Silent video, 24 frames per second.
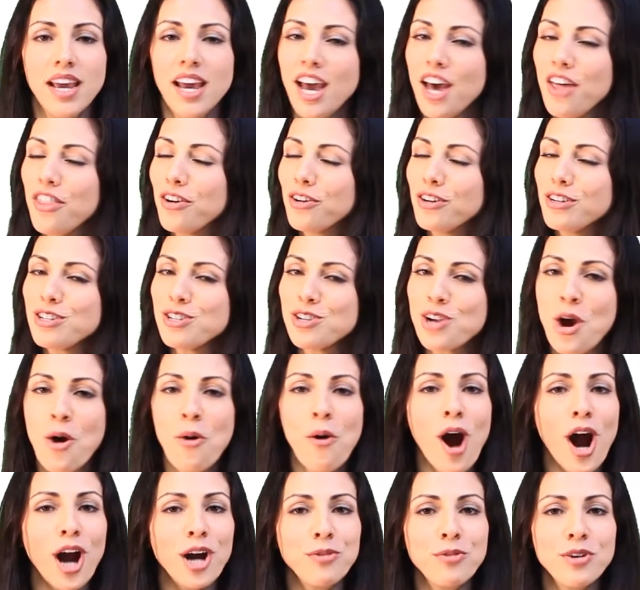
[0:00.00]
There is no
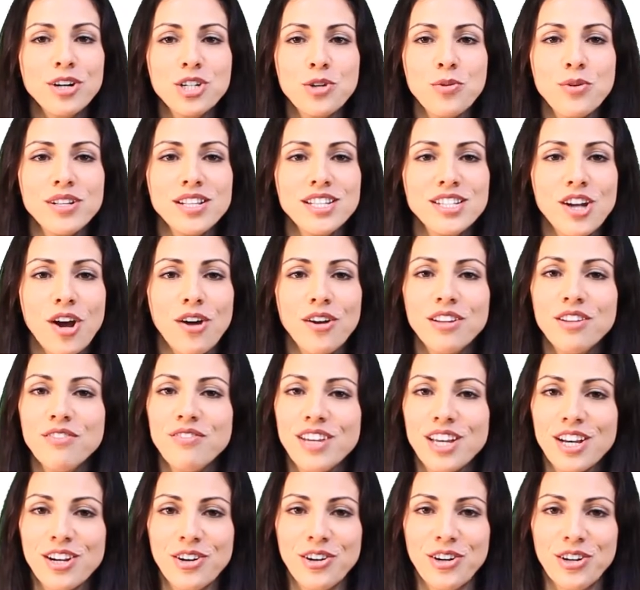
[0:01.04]
hardware to install in the
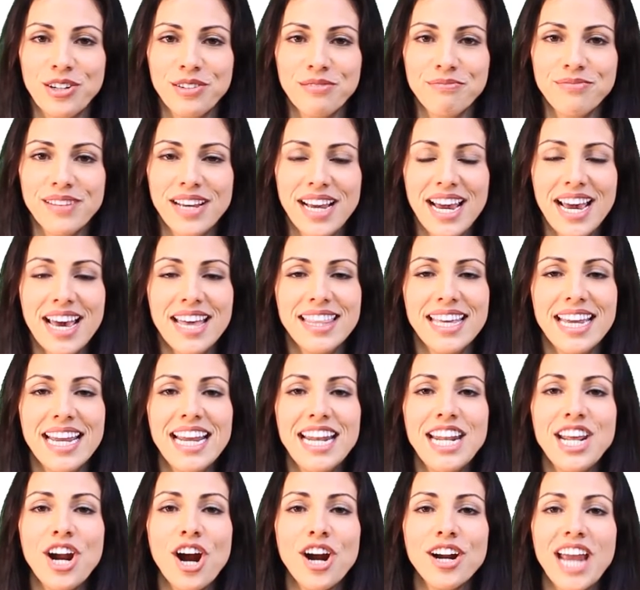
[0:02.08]
vehicle.
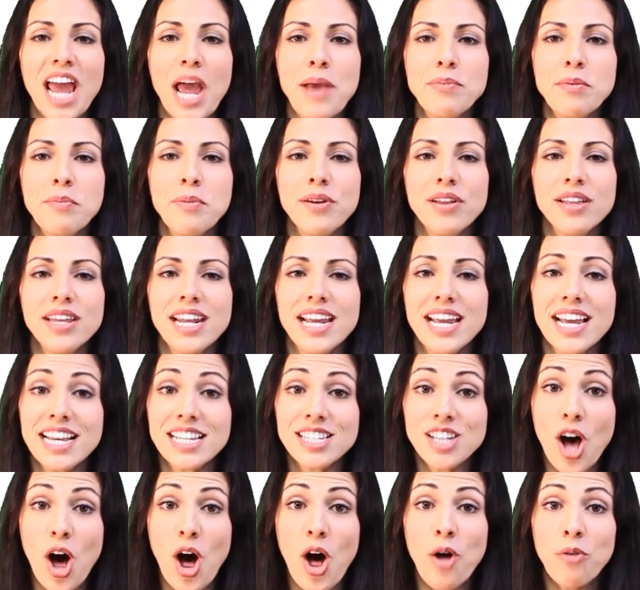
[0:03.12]
The EDR capability is
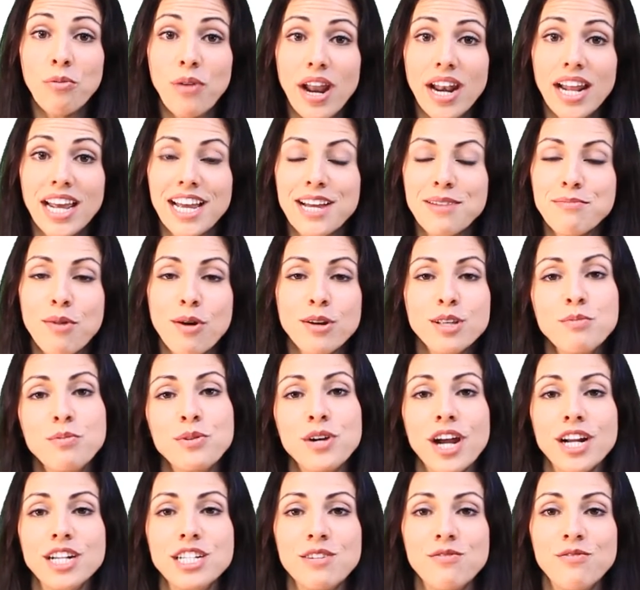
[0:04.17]
already in most
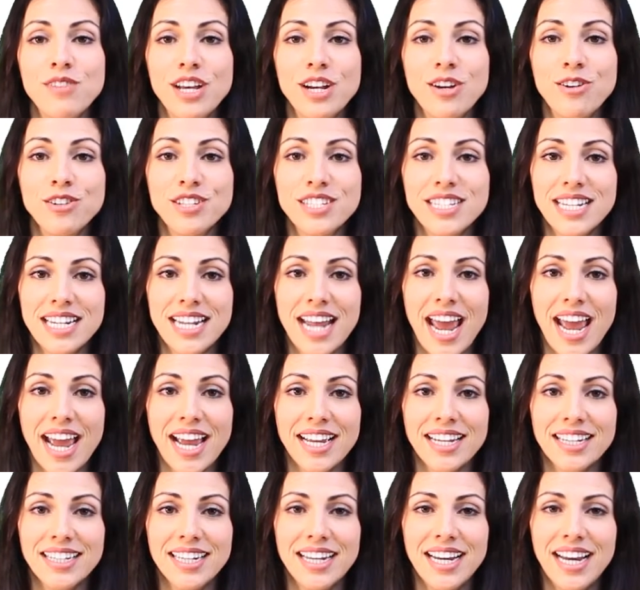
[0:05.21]
production vehicles
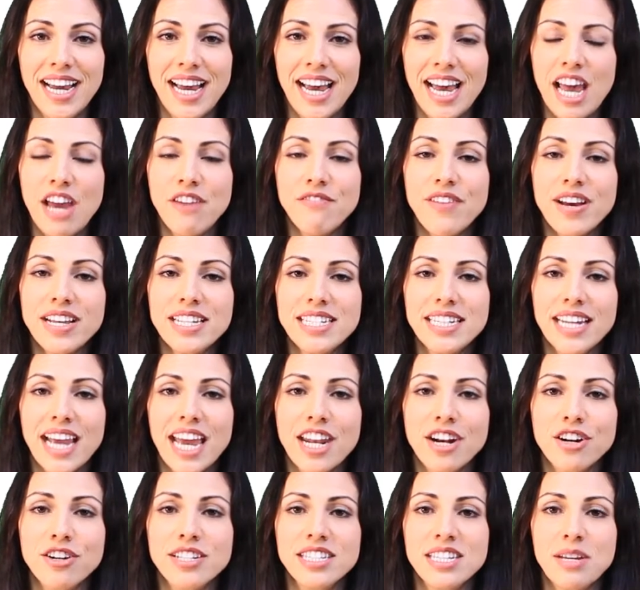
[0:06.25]
today.
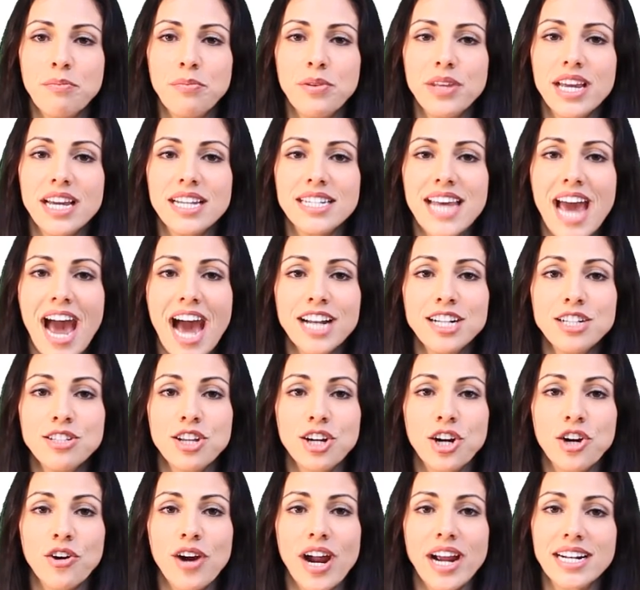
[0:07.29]
Investigators simply attach the
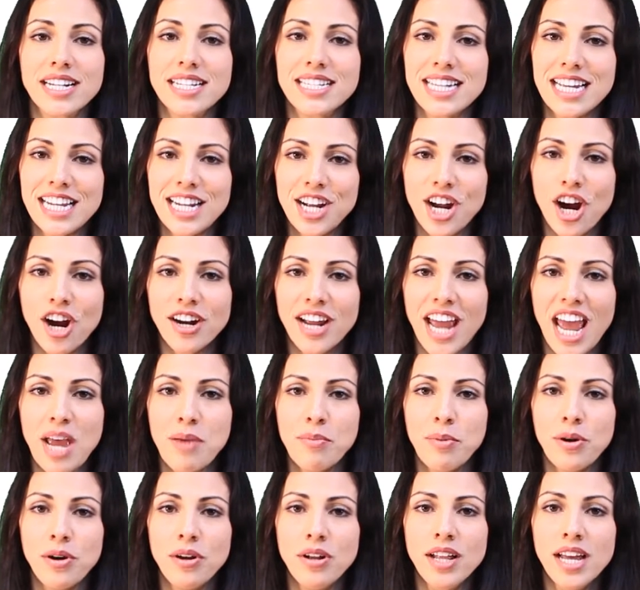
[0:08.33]
correct CDR
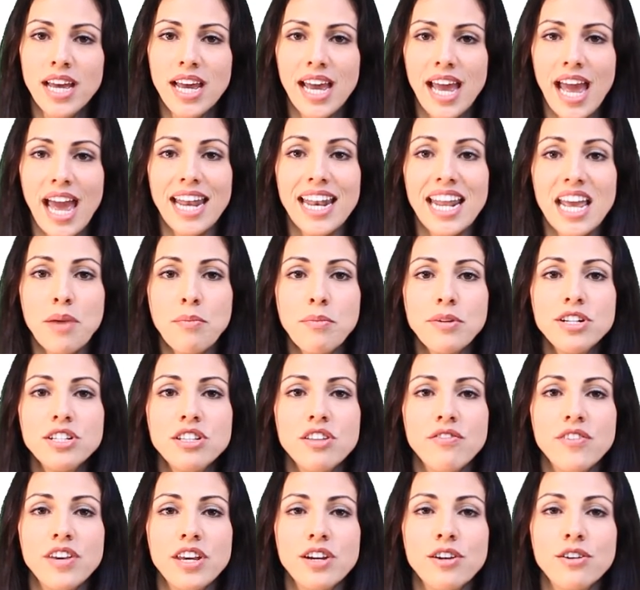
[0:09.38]
cable and image the
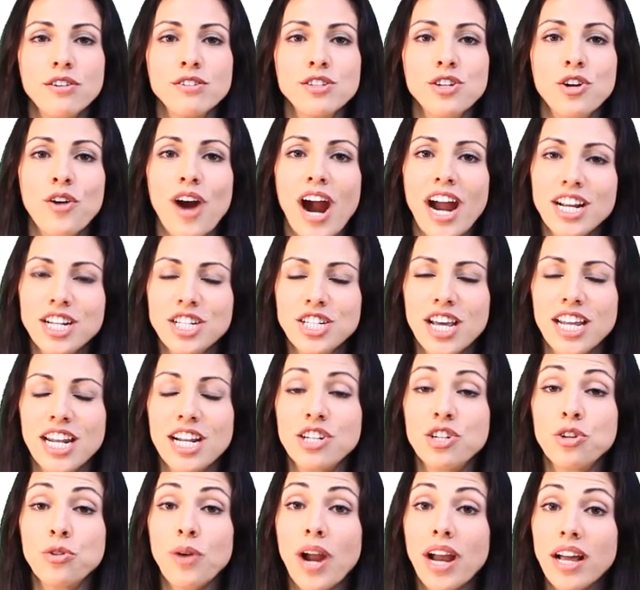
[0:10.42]
vehicle's crash data
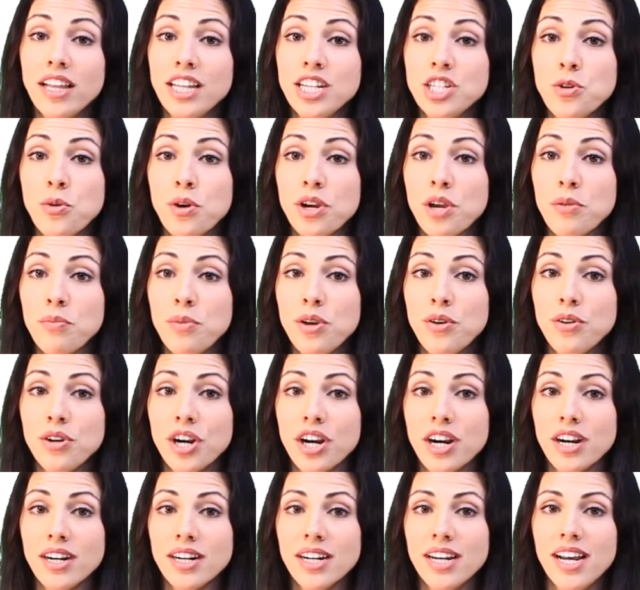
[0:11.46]
directly to a
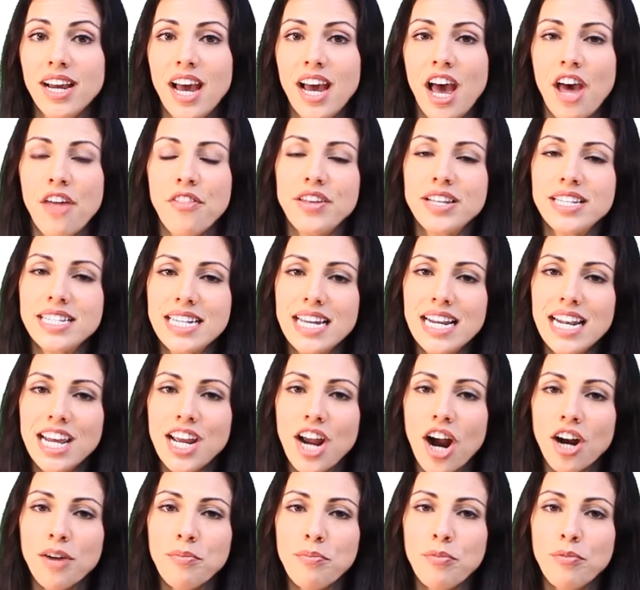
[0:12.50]
computer. The
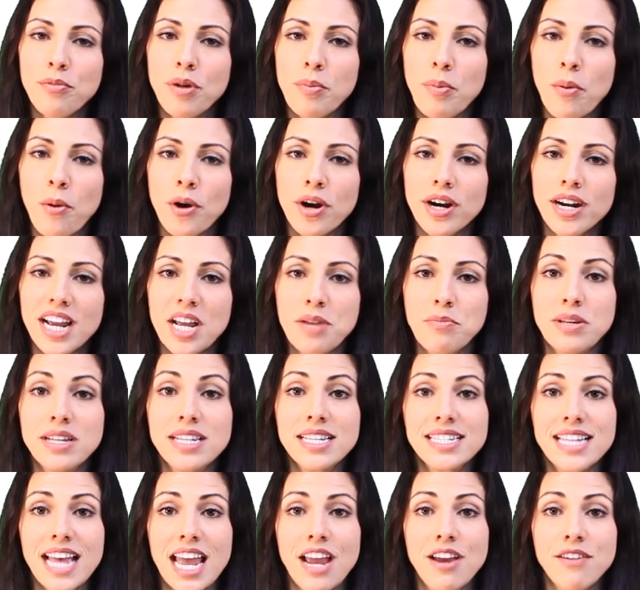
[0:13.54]
CDR report can be
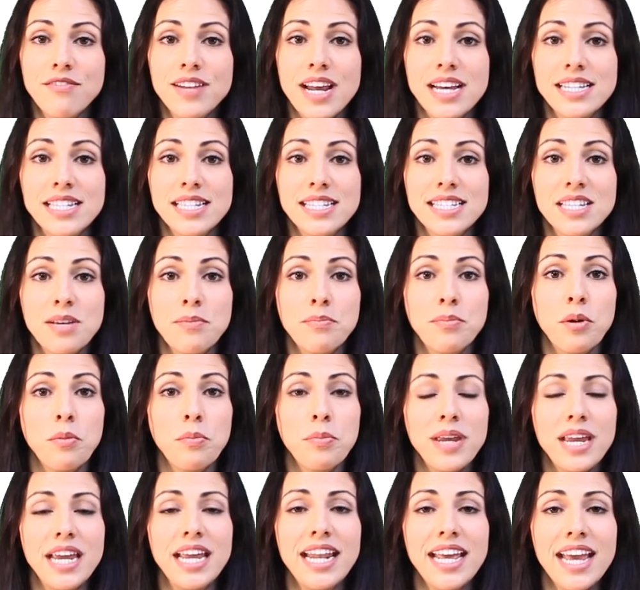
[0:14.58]
saved as a simple
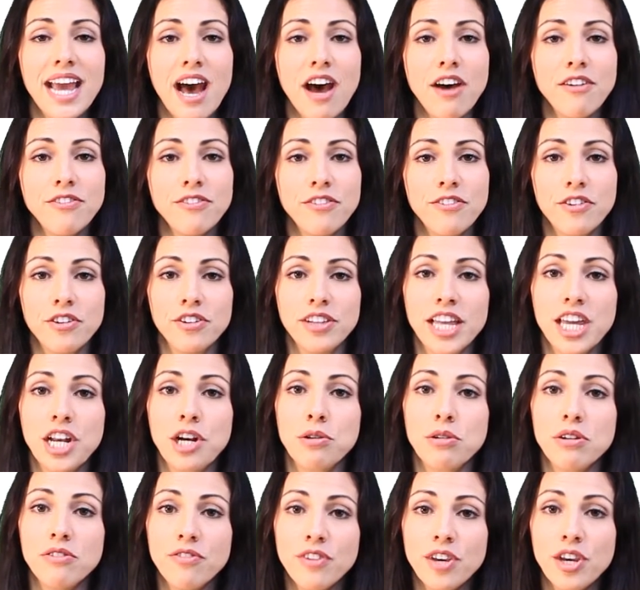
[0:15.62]
PDF for later
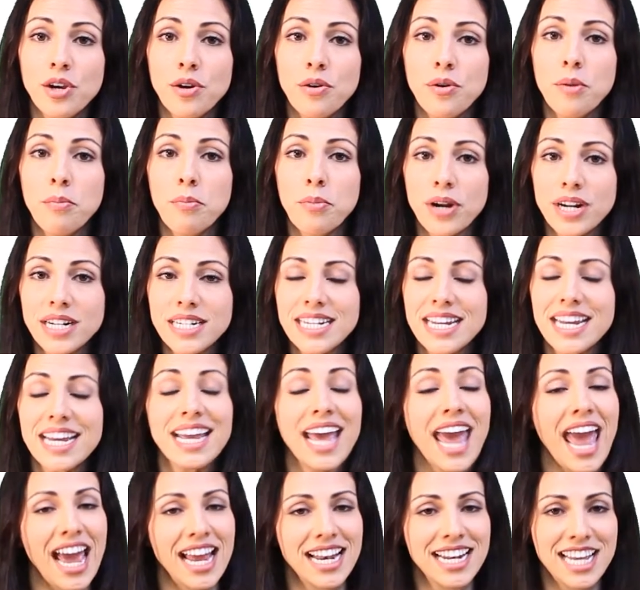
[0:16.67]
review, printing,
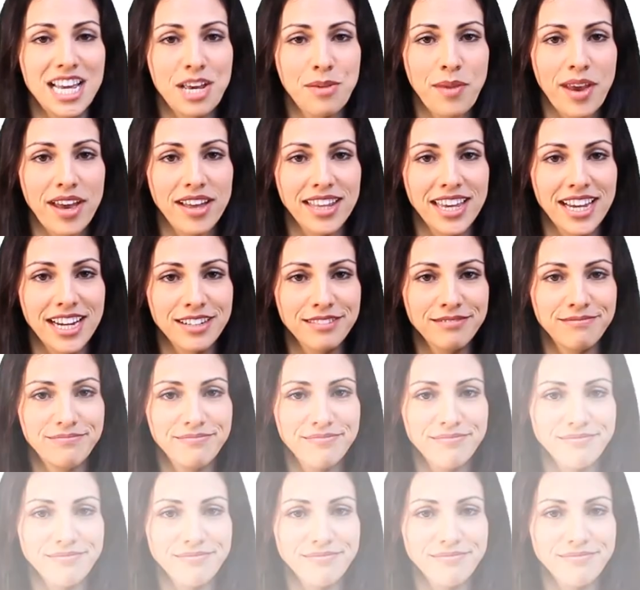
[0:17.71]
and emailing.